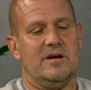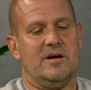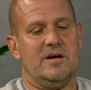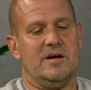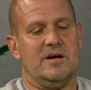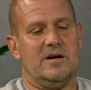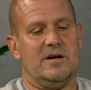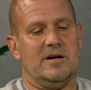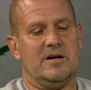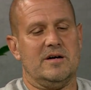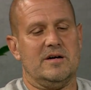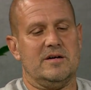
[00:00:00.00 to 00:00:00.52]

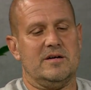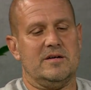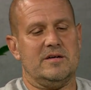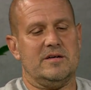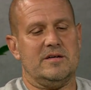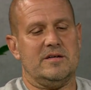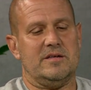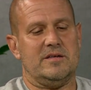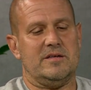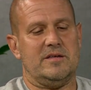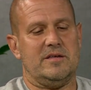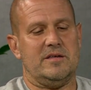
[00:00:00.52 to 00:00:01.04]
uh,
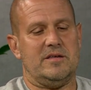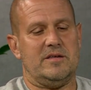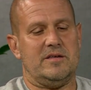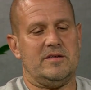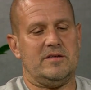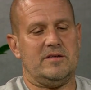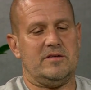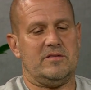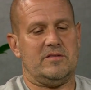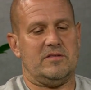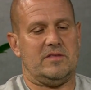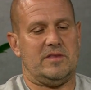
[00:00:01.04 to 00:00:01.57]

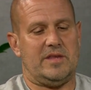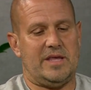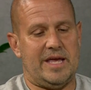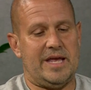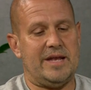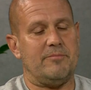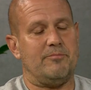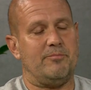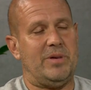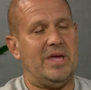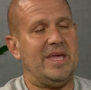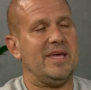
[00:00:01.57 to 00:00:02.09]

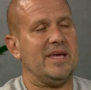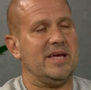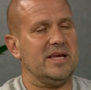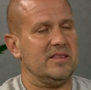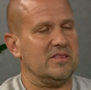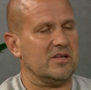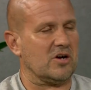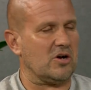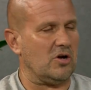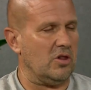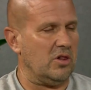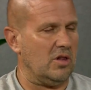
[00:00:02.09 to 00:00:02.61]
it being in the
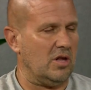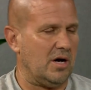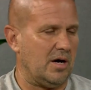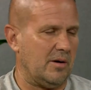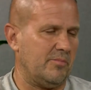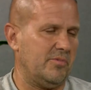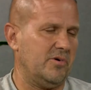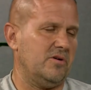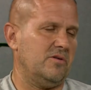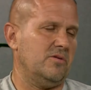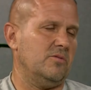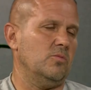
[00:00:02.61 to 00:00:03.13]

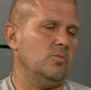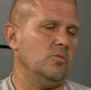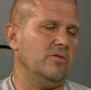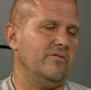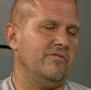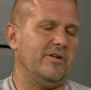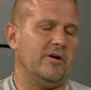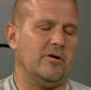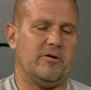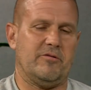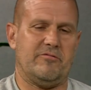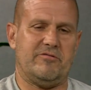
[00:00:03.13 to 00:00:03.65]
club, we're
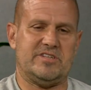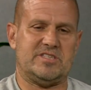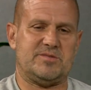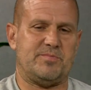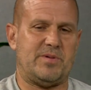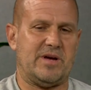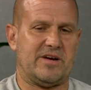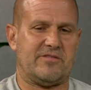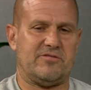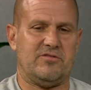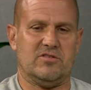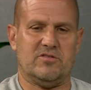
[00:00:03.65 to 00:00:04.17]
very
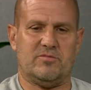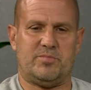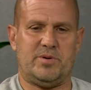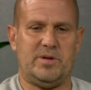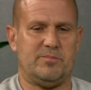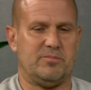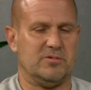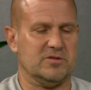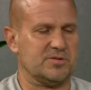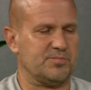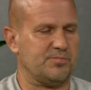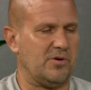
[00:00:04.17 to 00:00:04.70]
respectful of
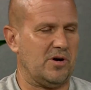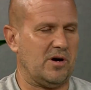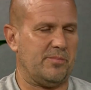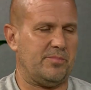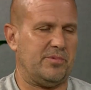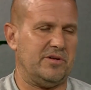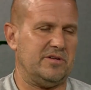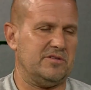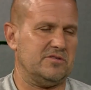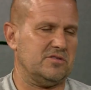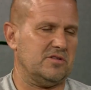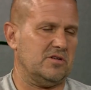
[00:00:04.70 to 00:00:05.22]
people's
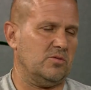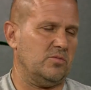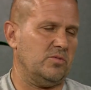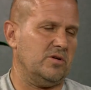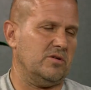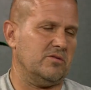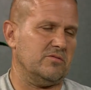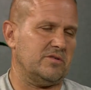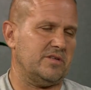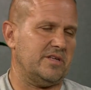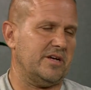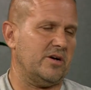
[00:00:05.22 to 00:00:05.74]
properties. You know, we
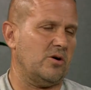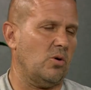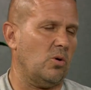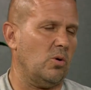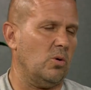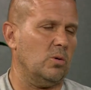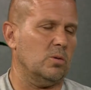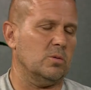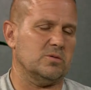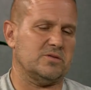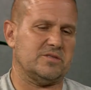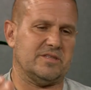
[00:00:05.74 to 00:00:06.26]
don't dig
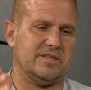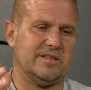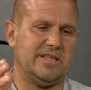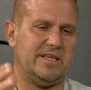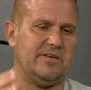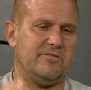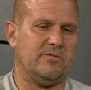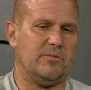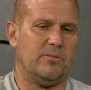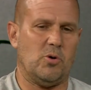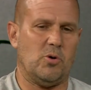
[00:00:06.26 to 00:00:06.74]
holes and leave them